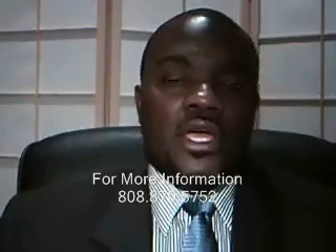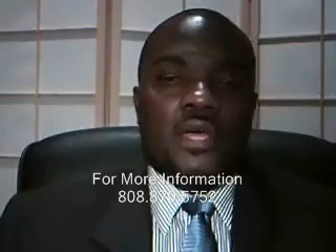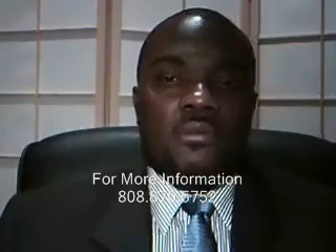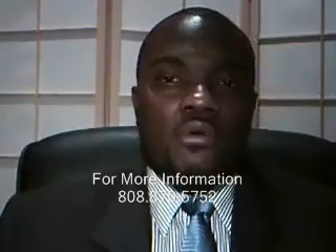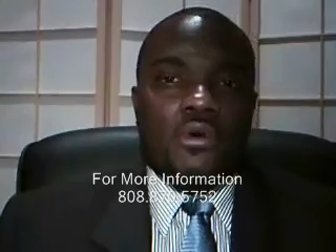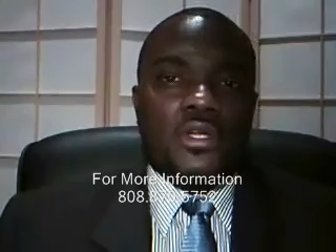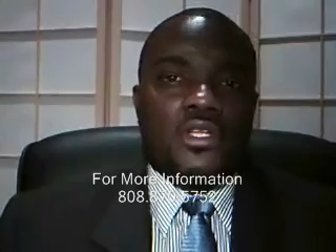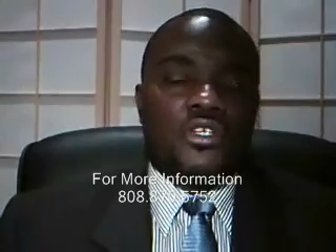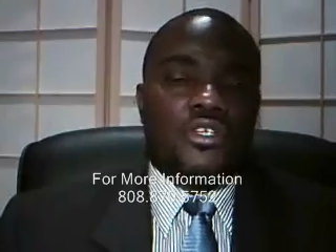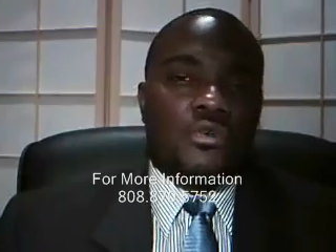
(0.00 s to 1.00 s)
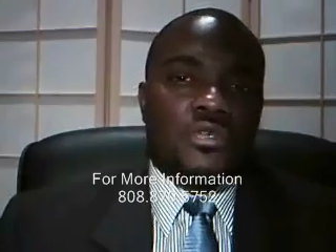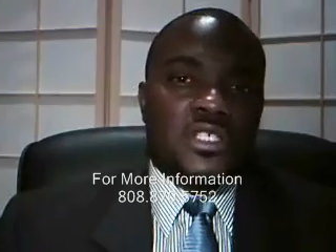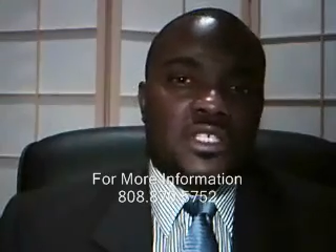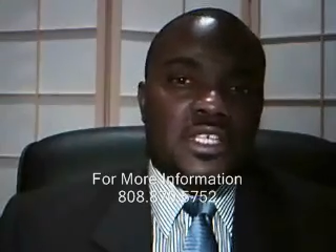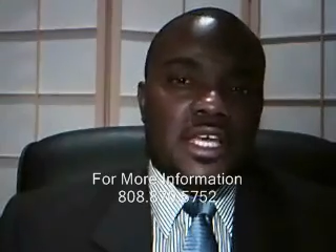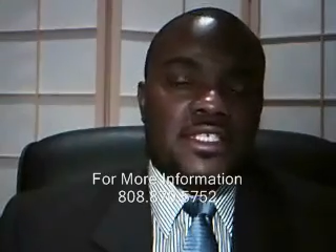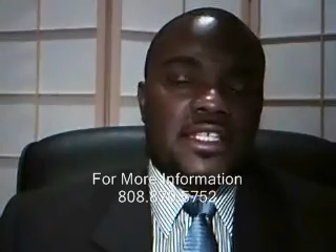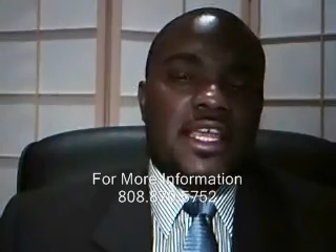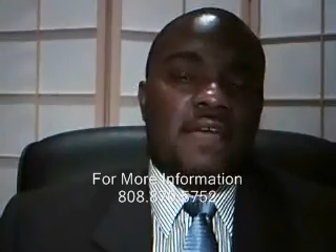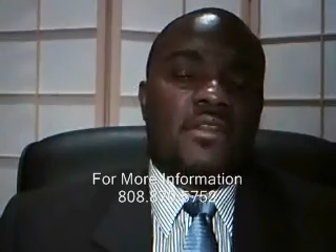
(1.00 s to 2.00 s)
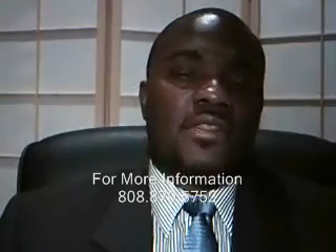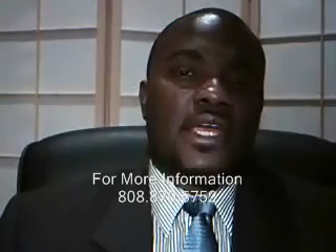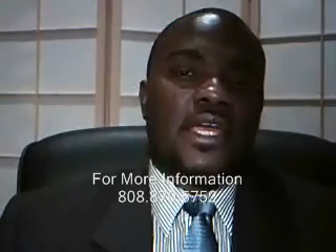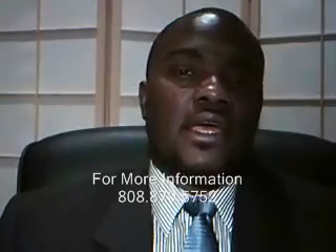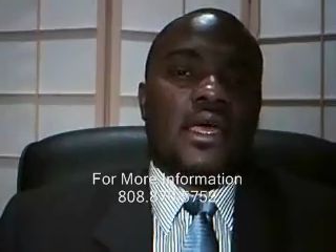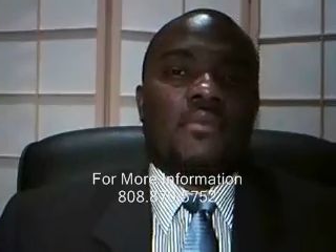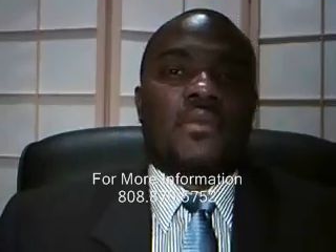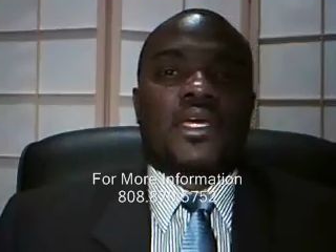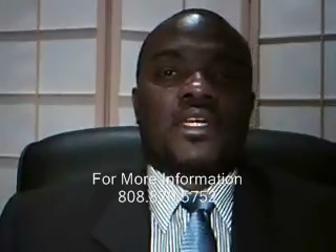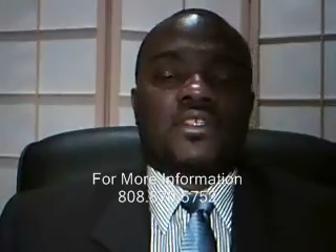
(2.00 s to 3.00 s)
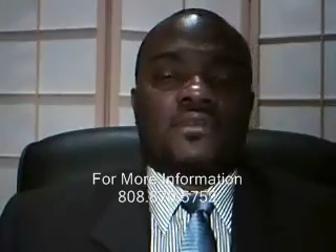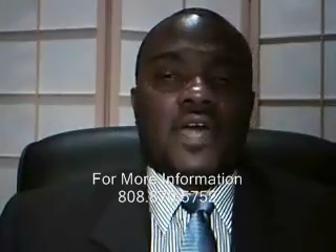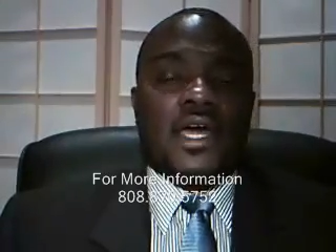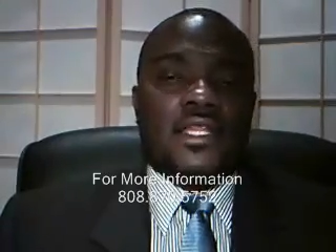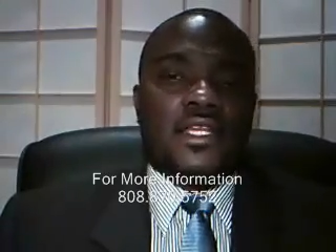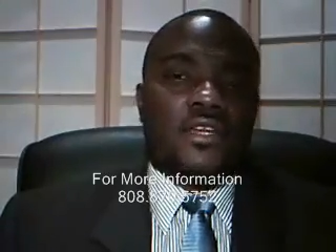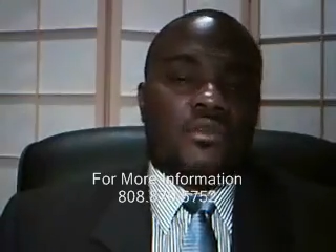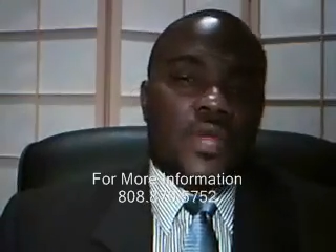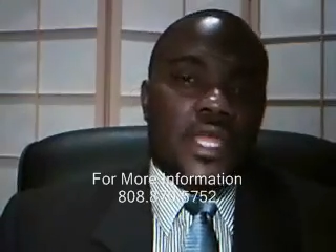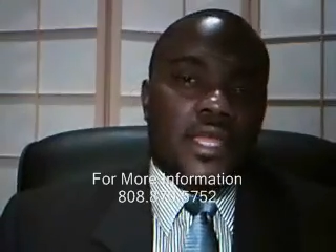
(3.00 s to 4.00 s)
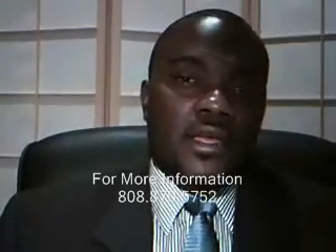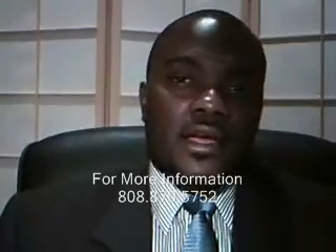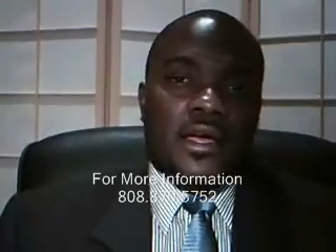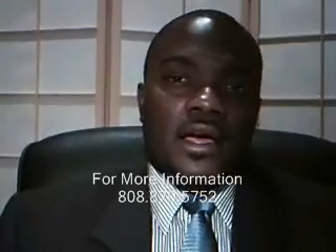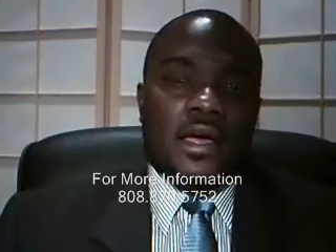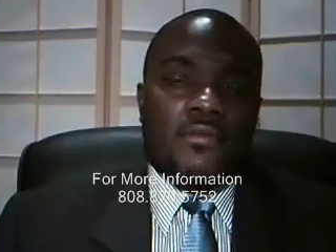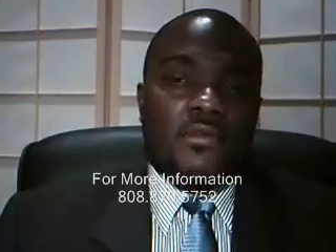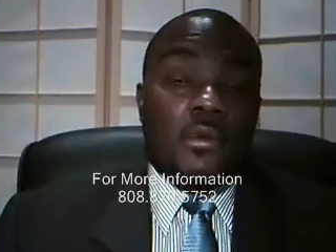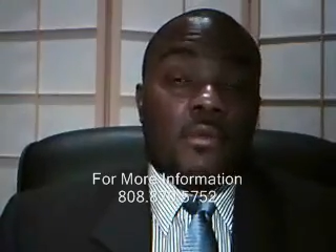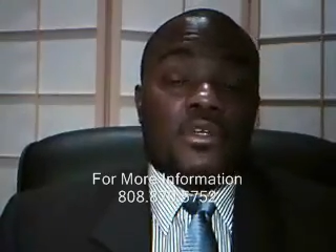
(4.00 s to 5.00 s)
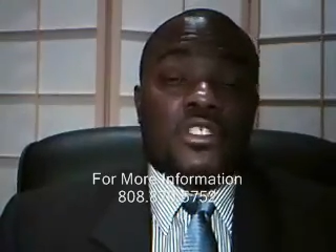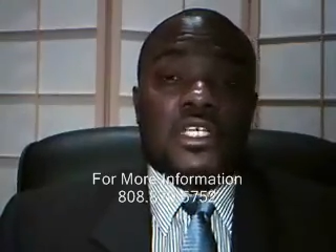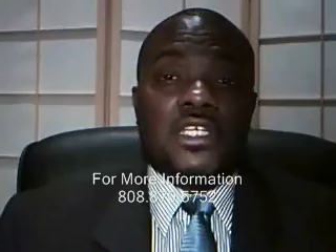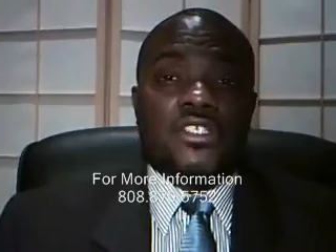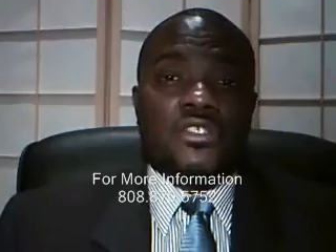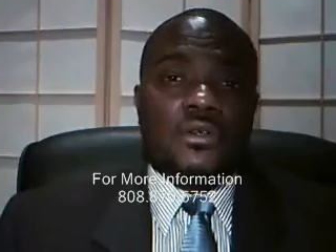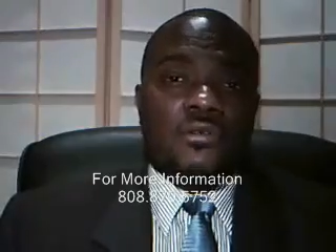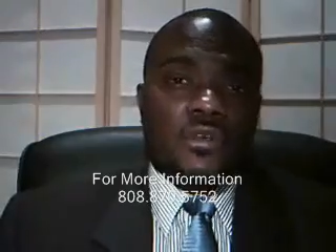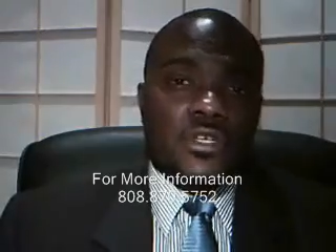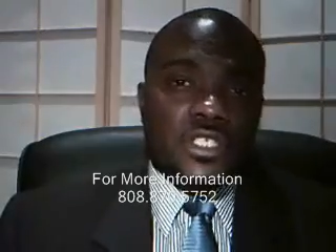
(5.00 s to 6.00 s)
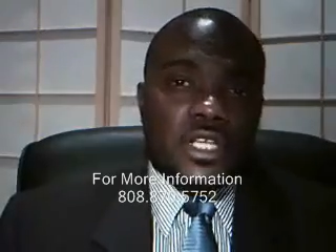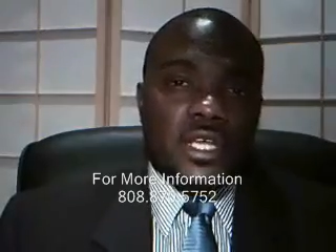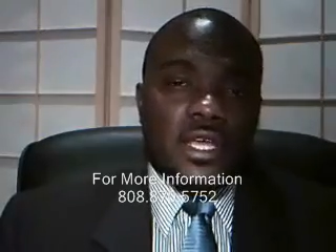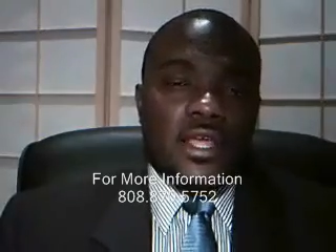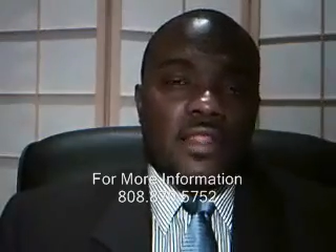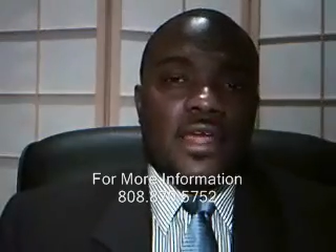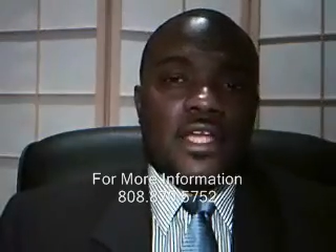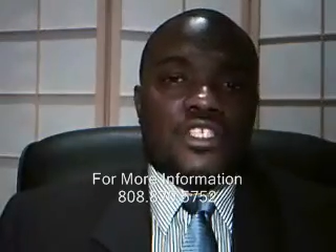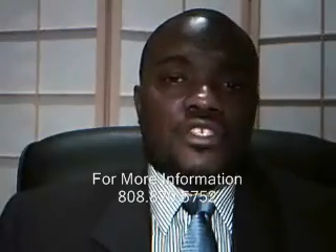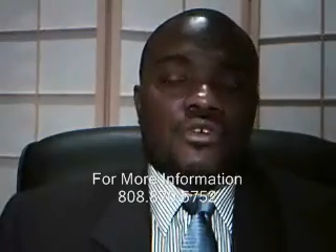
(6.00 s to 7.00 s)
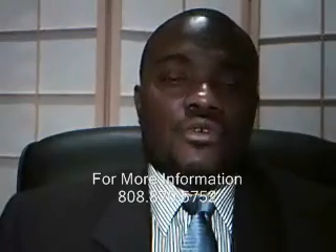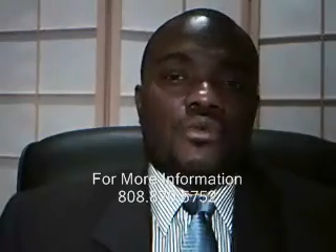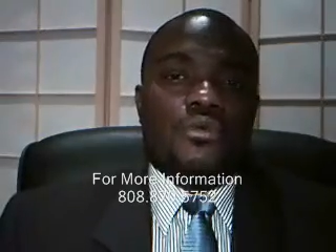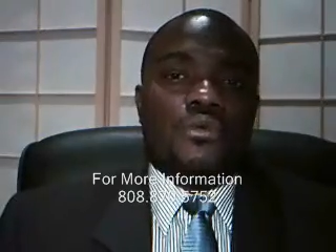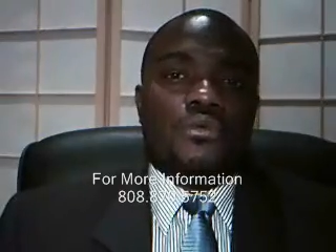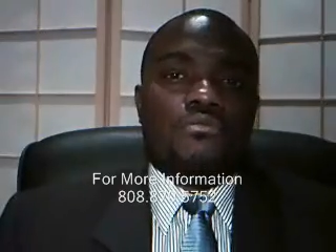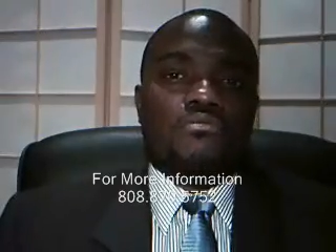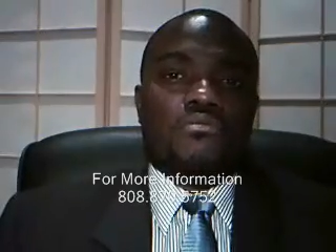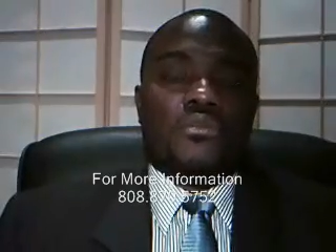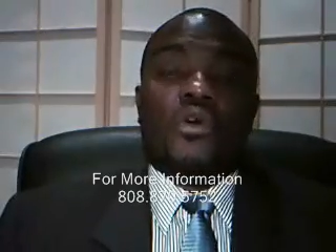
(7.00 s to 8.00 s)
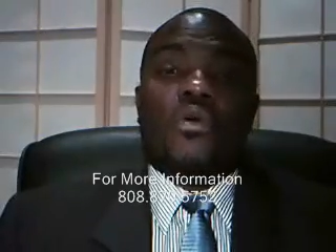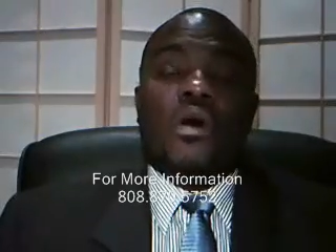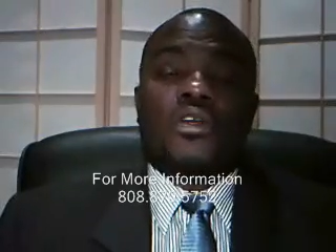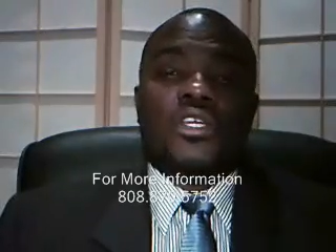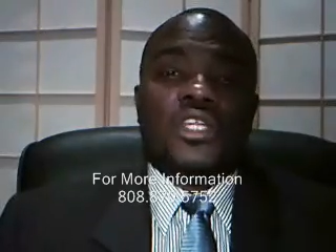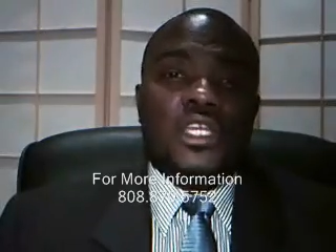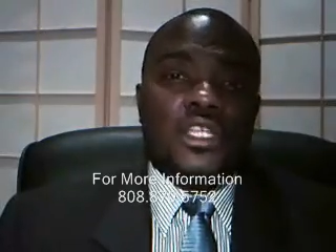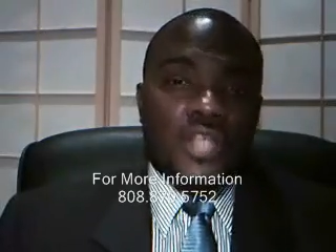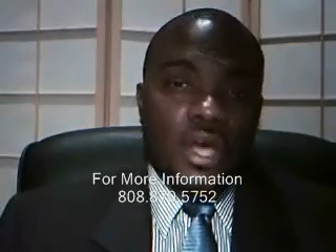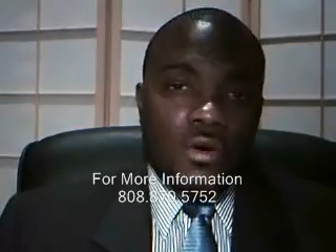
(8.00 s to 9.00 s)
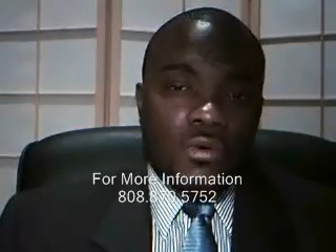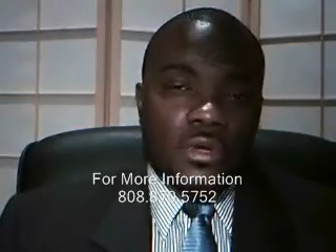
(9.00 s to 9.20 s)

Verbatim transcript: important to your success. Never think because you've got a degree from a prestigious university that you know all you need to know.